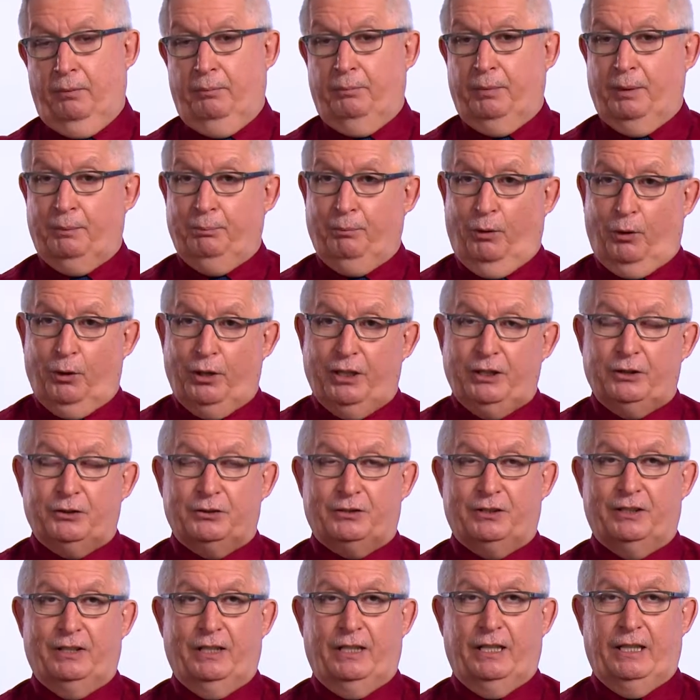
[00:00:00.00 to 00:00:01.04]
But more
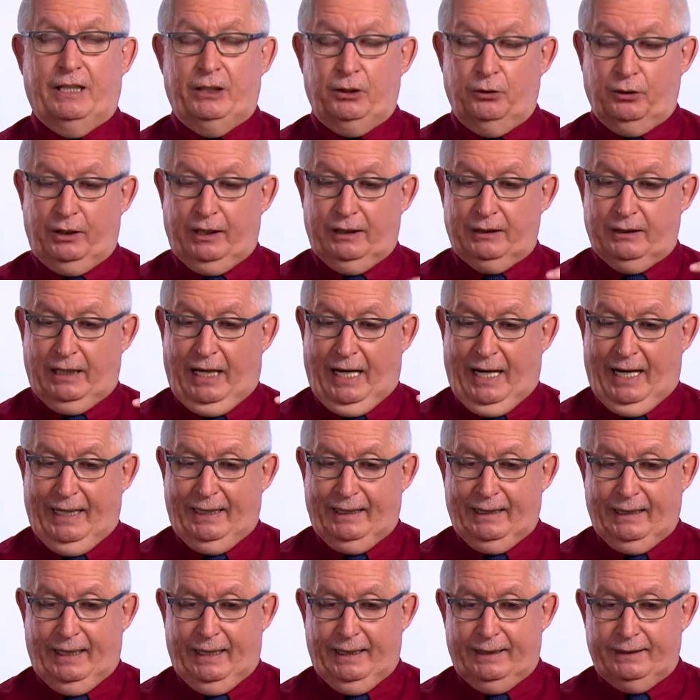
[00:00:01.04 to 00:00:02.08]
interestingly, you can
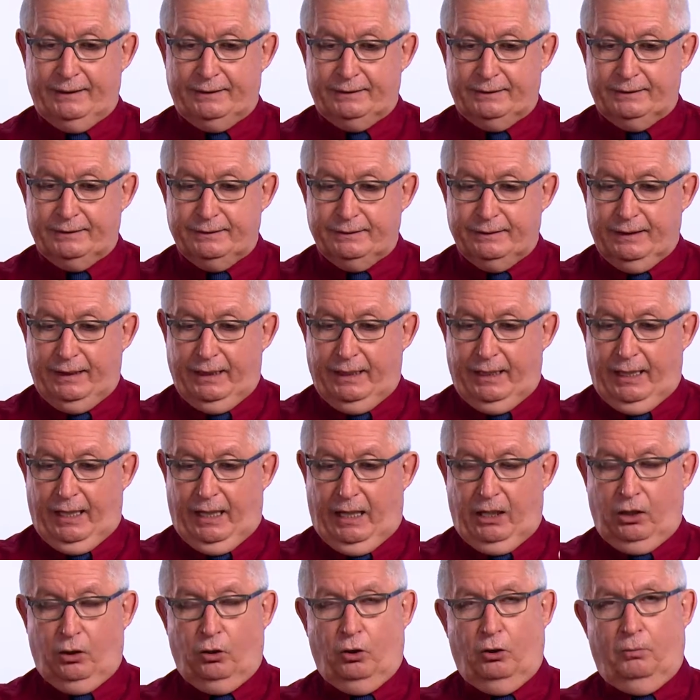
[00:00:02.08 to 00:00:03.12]
highlight
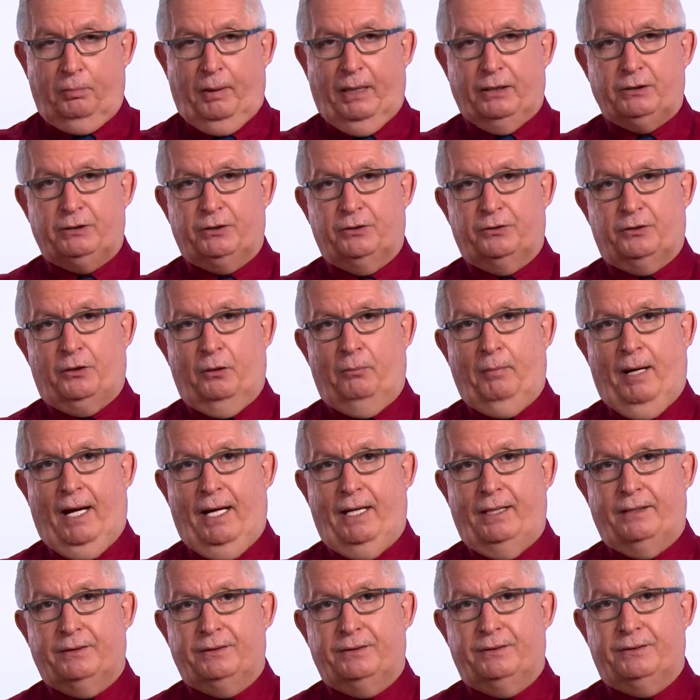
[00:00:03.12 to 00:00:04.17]
a whole bunch of
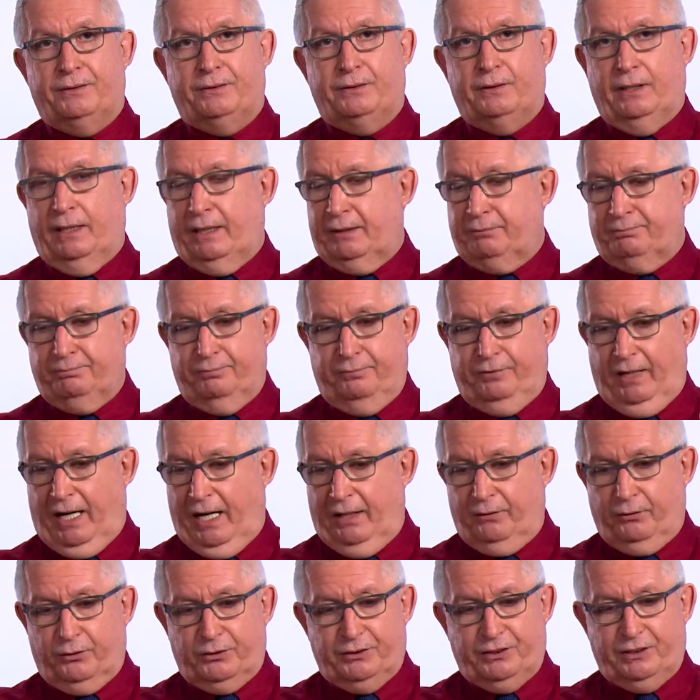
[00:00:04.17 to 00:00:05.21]
commands, like
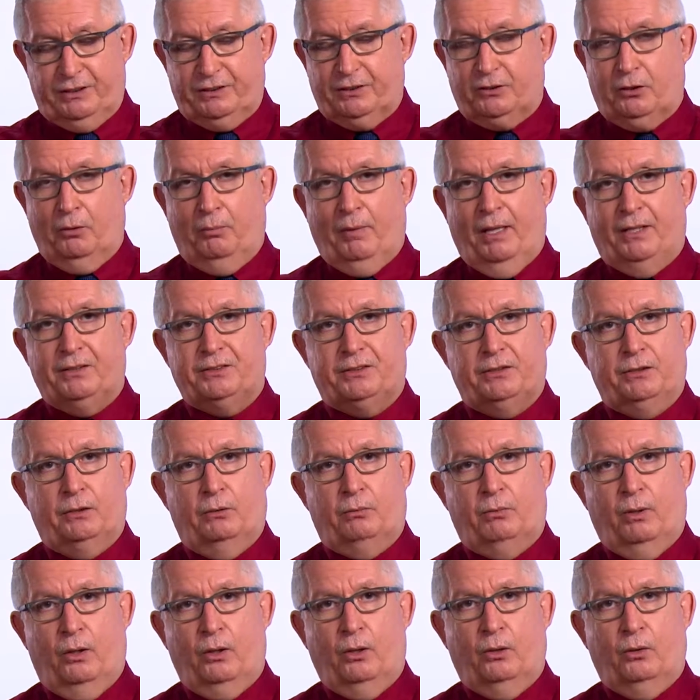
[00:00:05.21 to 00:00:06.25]
5 or 6 commands in a
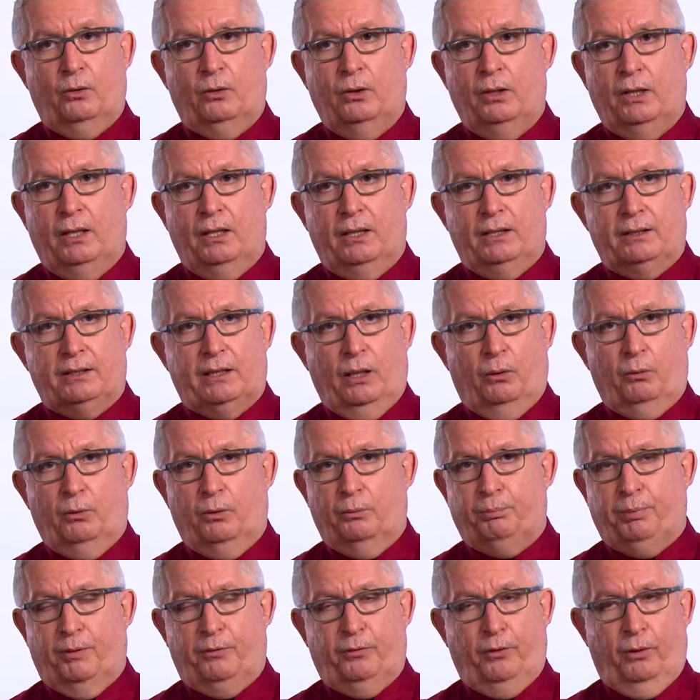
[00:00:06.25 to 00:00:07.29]
row, that
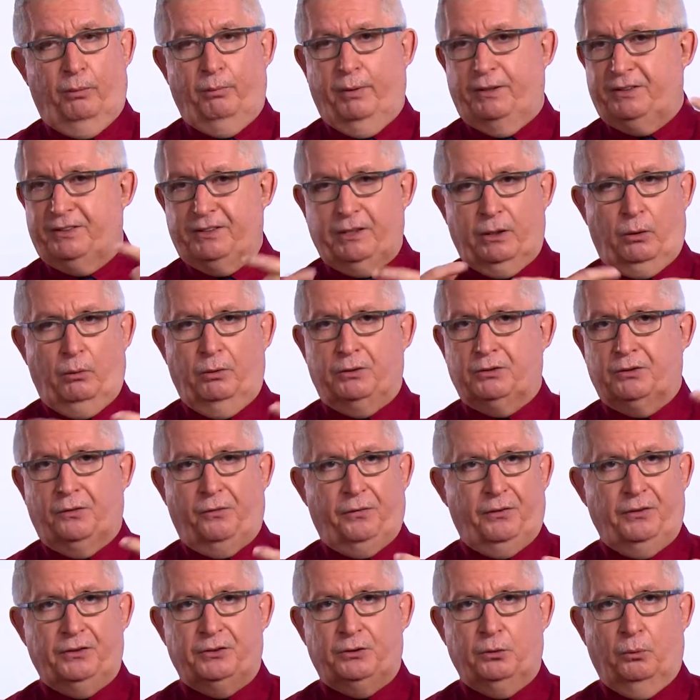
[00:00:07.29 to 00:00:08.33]
will perform a sequence of
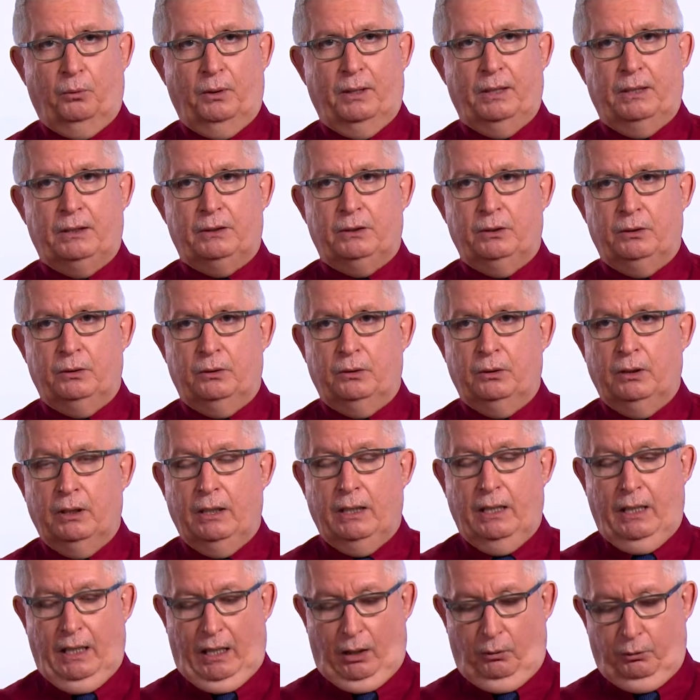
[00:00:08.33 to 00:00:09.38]
things you want to do.
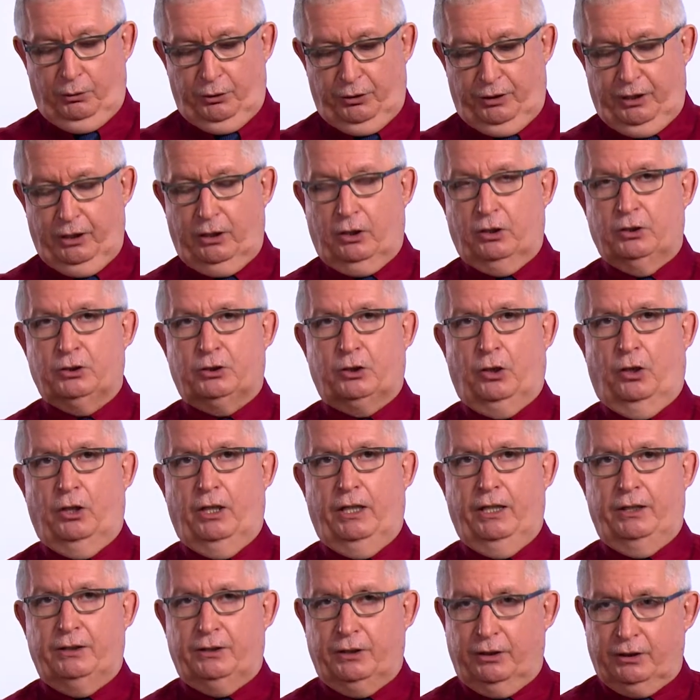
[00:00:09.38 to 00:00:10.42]
And when you hit Control
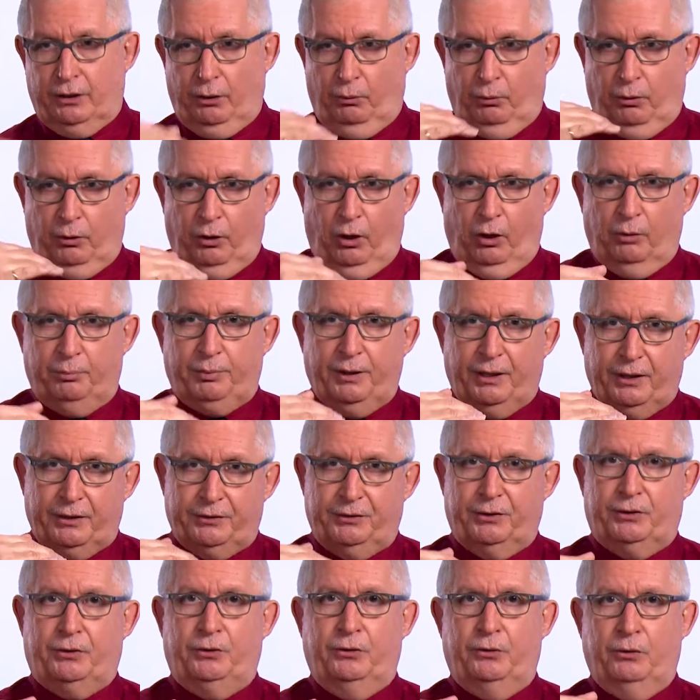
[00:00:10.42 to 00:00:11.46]
Enter, they will all be
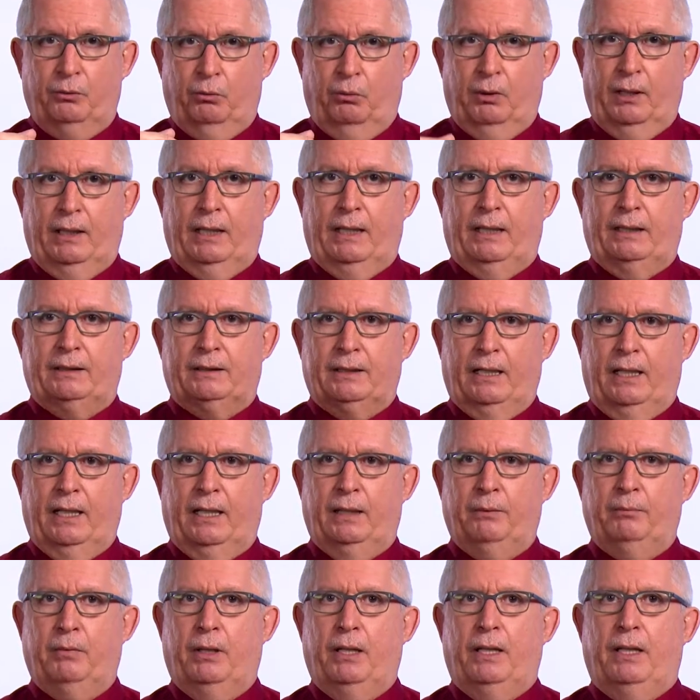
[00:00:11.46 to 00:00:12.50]
executed one at a
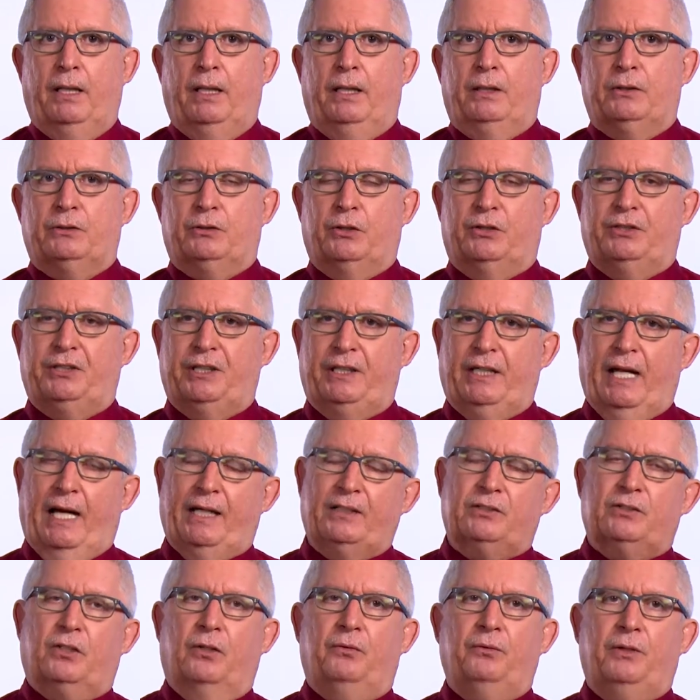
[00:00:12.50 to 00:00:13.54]
time. So it's a
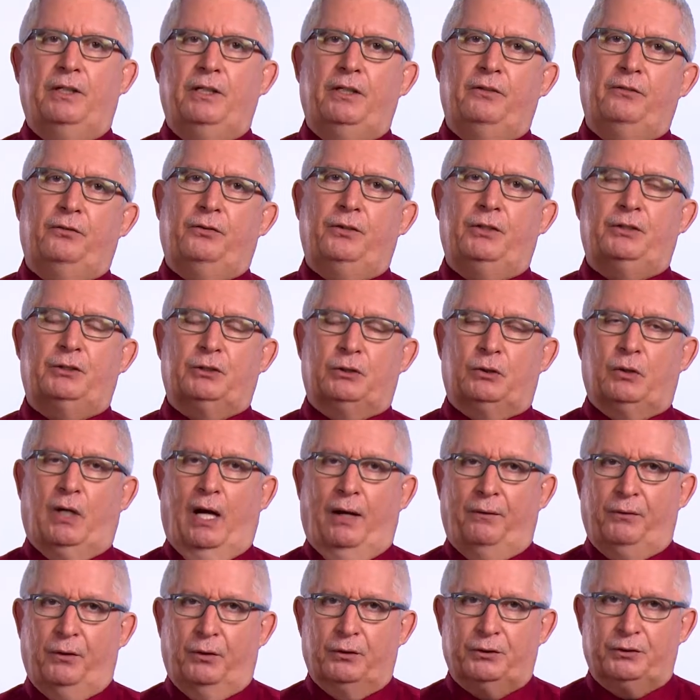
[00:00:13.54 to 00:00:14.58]
nice, convenient feature to
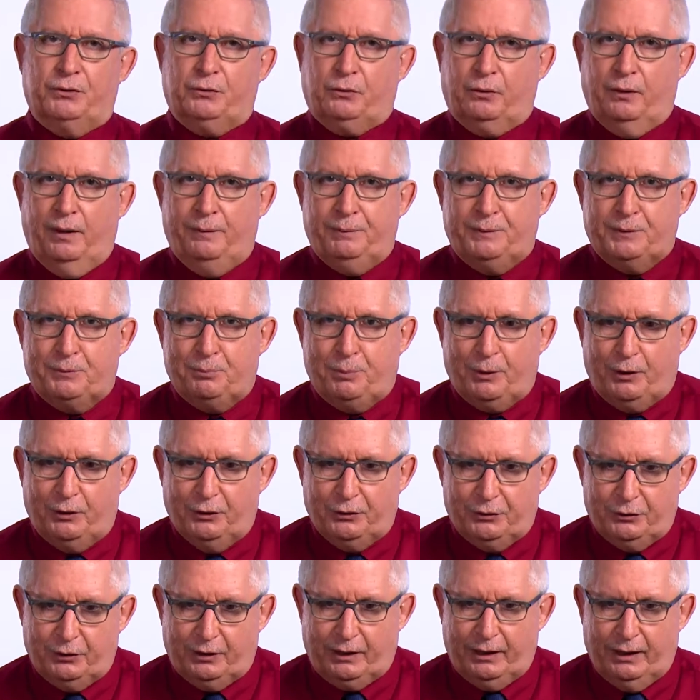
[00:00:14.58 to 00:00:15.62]
have those scripts
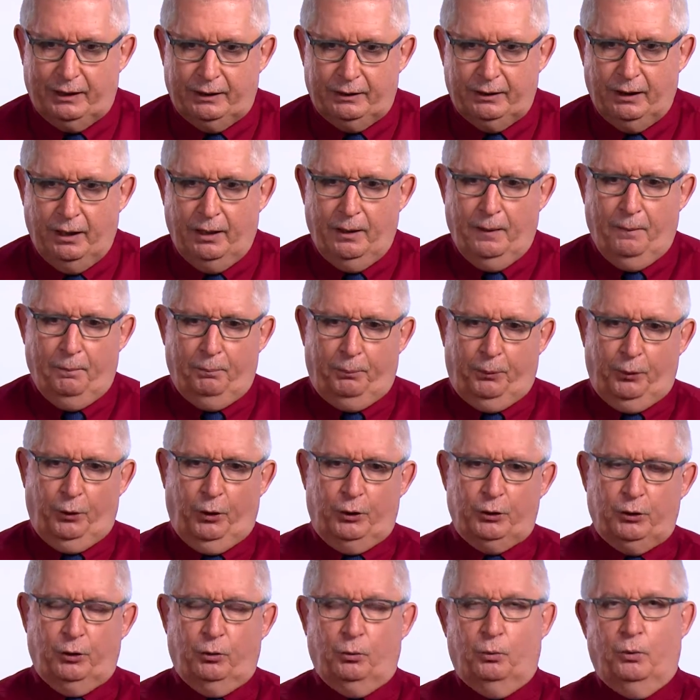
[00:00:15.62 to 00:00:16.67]
because you can put
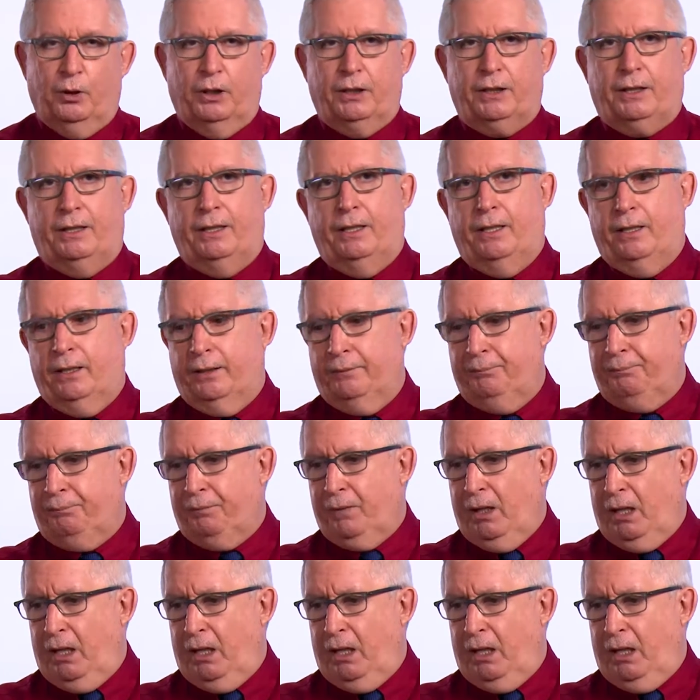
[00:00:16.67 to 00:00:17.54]
all your work there.